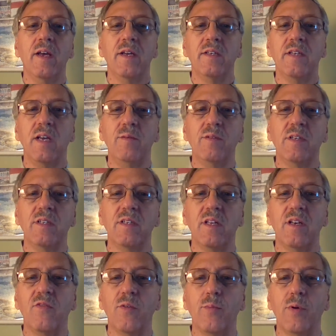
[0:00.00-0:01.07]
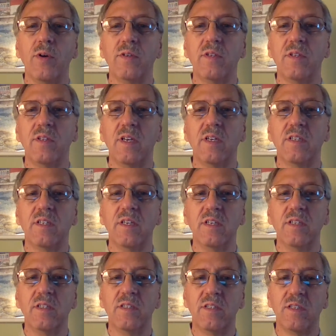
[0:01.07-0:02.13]
James says that if a person thinks he
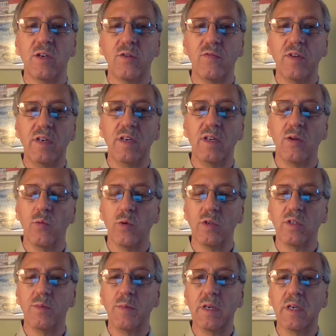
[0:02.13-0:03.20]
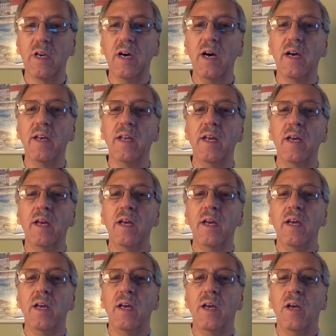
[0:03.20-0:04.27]
is serving and worshiping God,
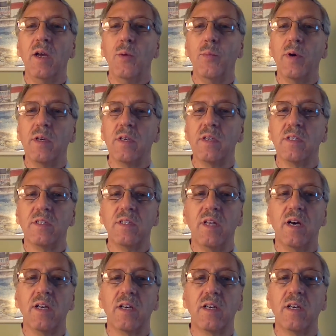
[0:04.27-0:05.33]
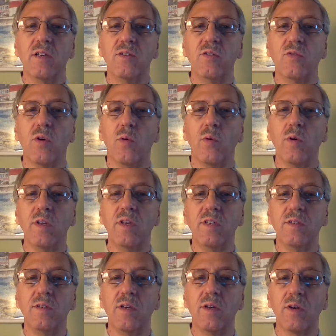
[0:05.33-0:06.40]
but does not control
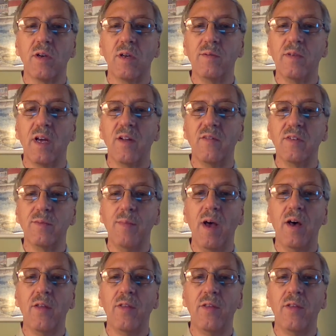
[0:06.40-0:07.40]
what comes out of his mouth,